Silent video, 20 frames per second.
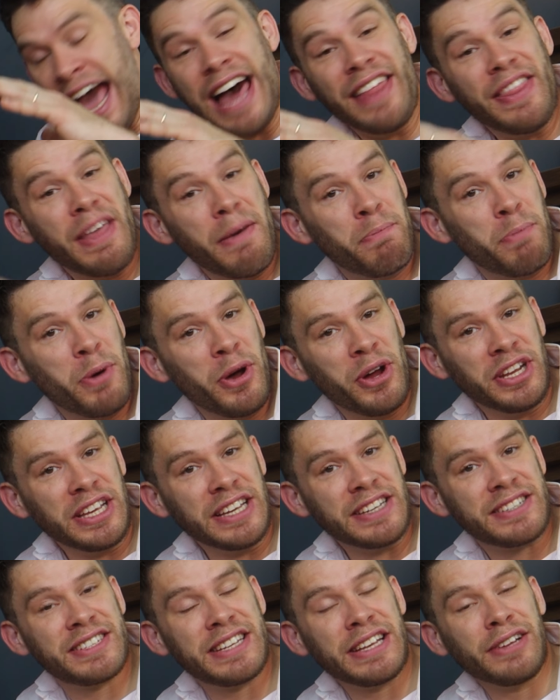and then
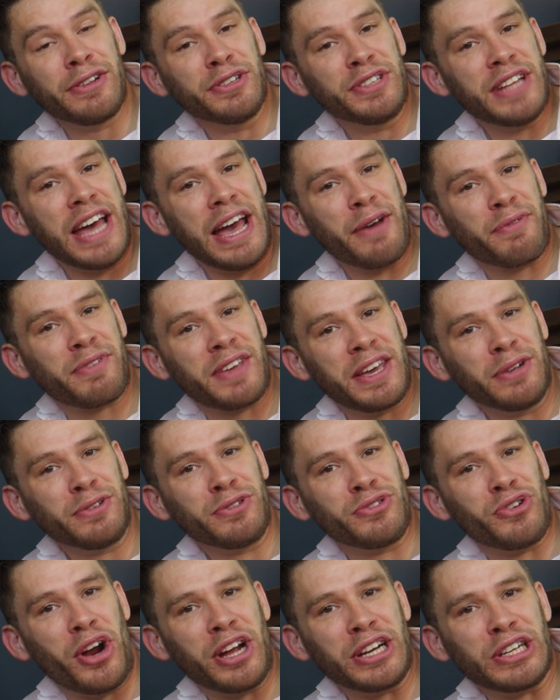burning a single net of
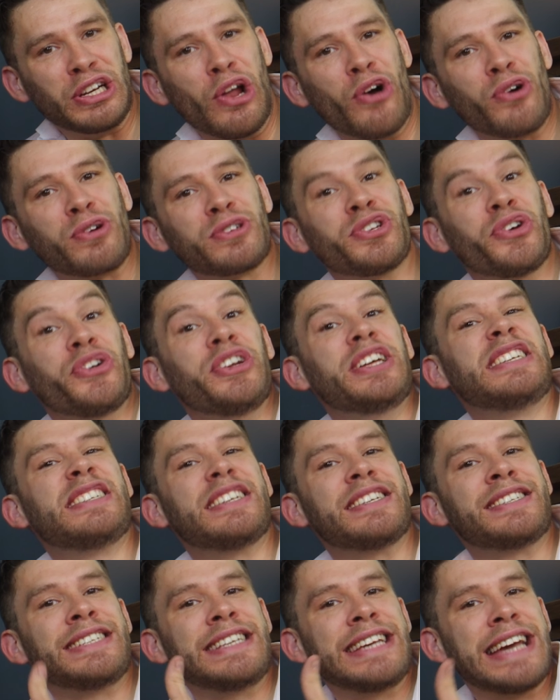kiln-dried logs on it
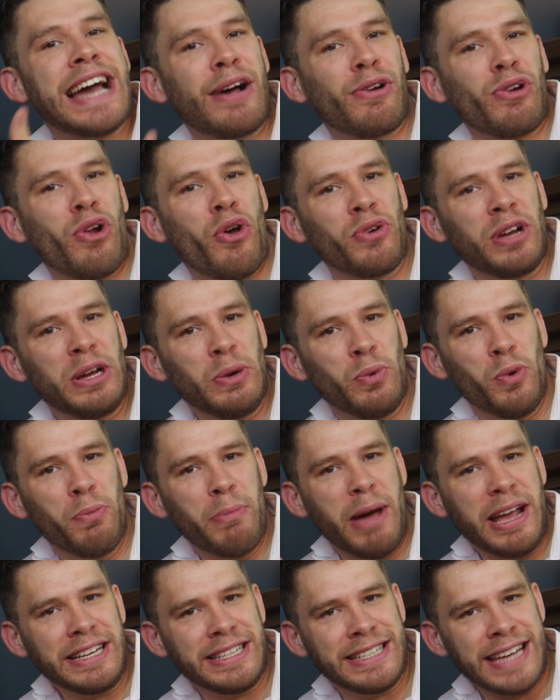to see how long it will
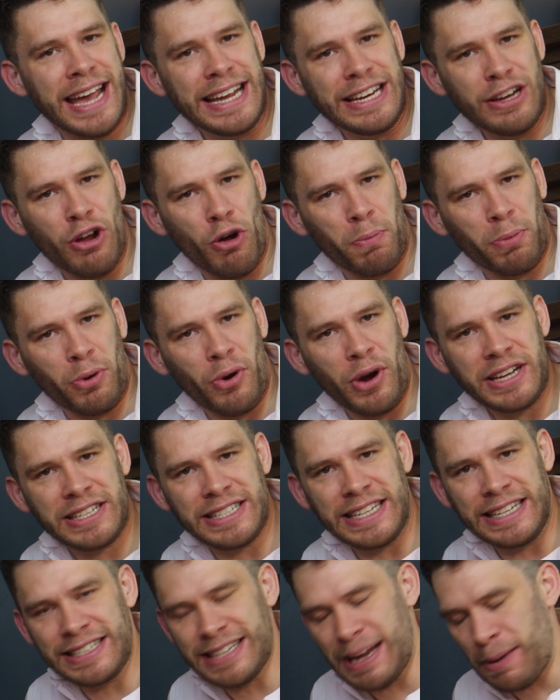maintain
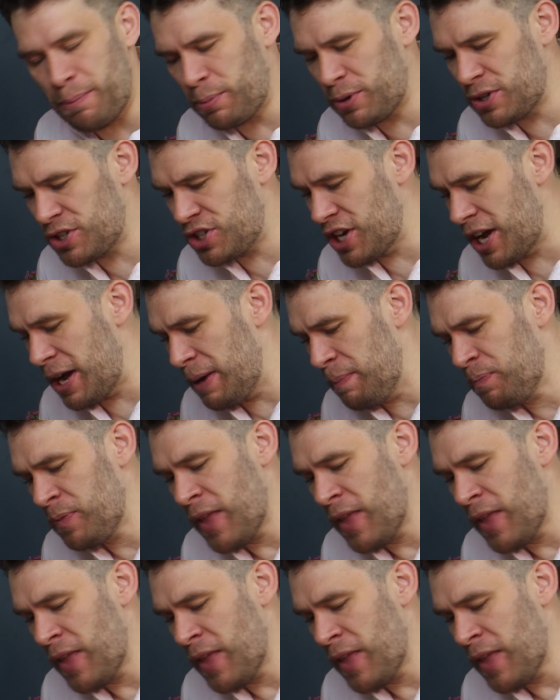operating temperature.